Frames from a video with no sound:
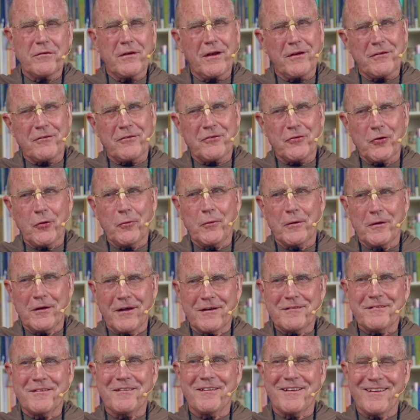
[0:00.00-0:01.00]
Not so
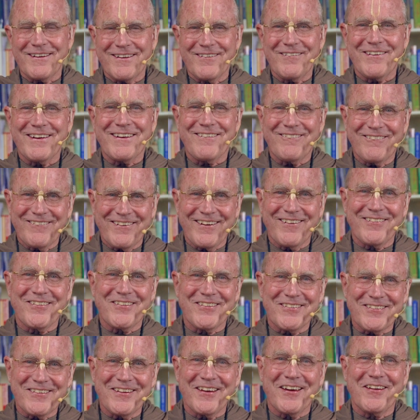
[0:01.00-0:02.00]
reluctantly, we
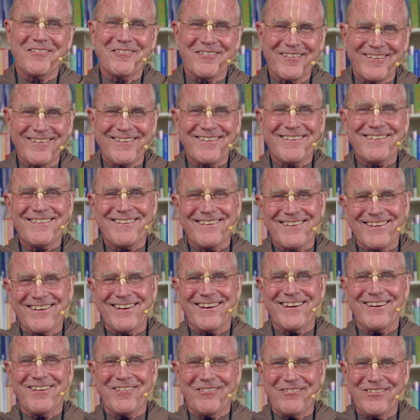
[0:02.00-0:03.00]
understand, but
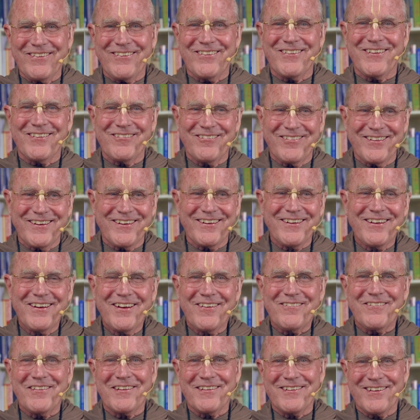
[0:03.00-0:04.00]
he appeared to be
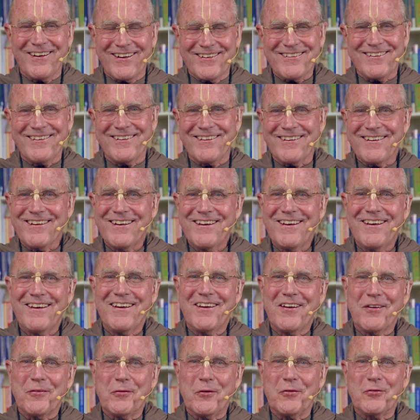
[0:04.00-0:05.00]
reluctant,
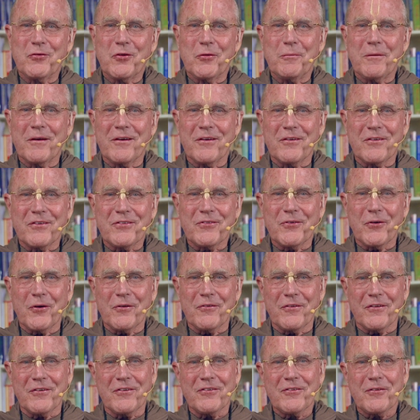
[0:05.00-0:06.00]
resuming his
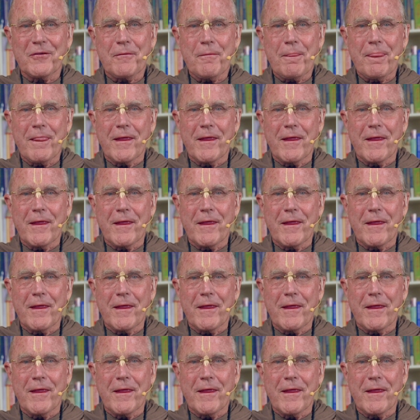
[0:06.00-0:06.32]
service.